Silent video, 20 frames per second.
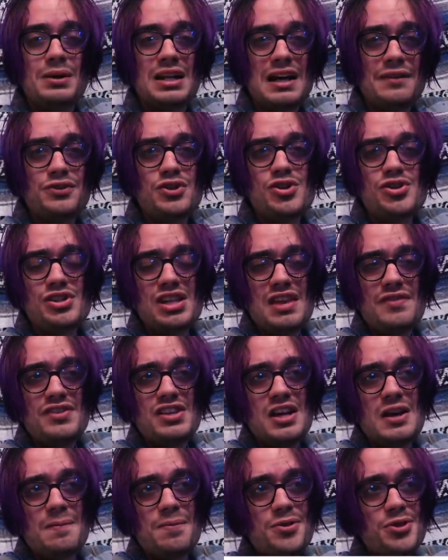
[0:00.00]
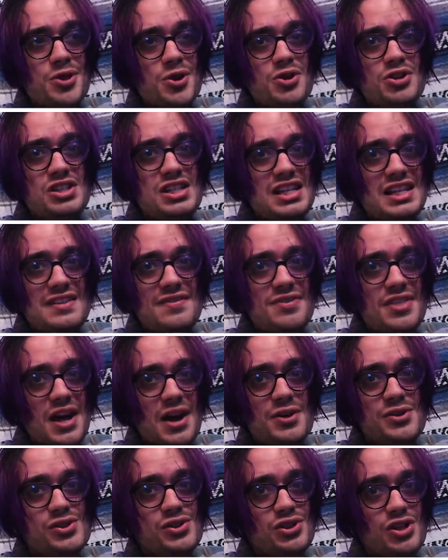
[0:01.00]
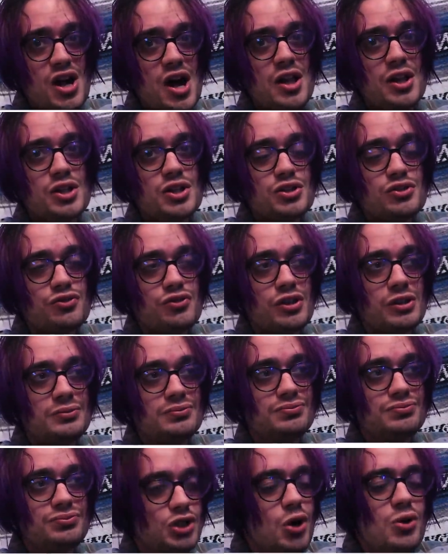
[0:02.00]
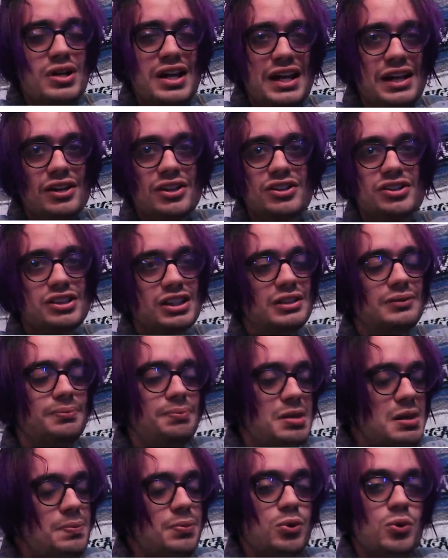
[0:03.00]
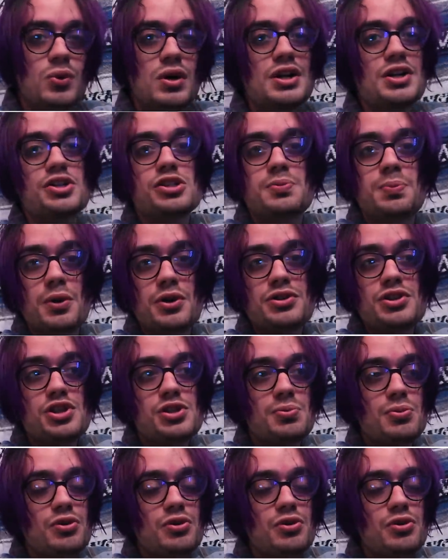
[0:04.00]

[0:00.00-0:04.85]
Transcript: But after saving up $13,000 from donators and people who wanted to support this